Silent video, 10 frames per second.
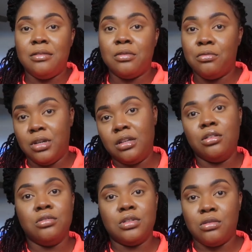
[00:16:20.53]
even with
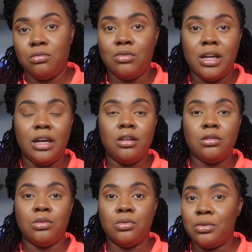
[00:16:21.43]
losing
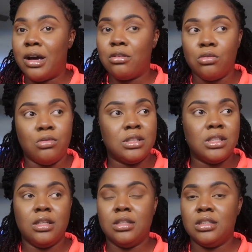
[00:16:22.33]
weight throughout going
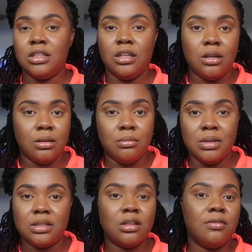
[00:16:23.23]
to the
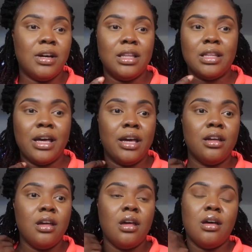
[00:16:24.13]
gym and stuff like
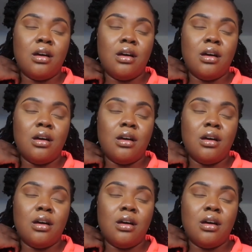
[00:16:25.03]
that,